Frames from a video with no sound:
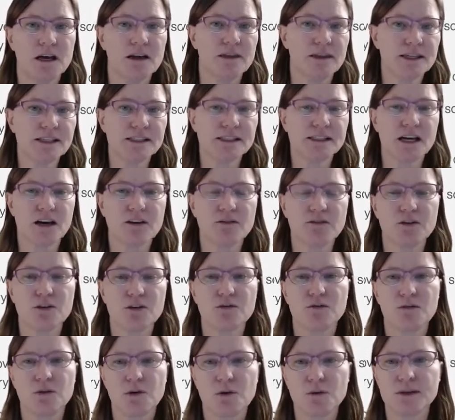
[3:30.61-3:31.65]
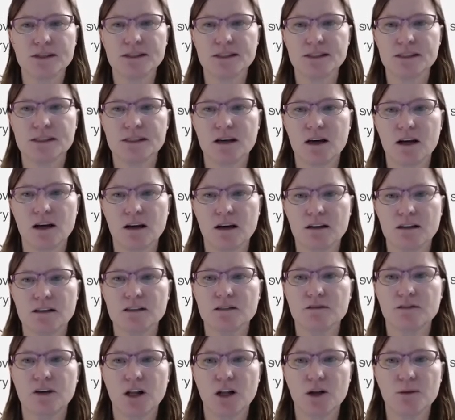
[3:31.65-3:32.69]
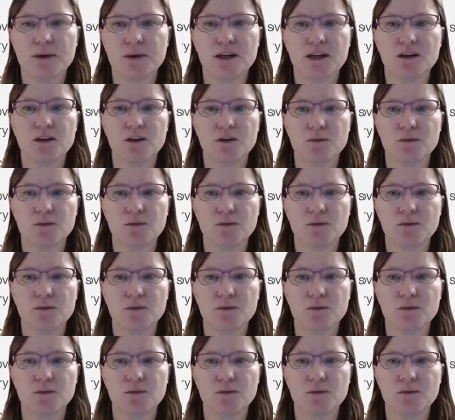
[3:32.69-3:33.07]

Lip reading: This effort focuses on developing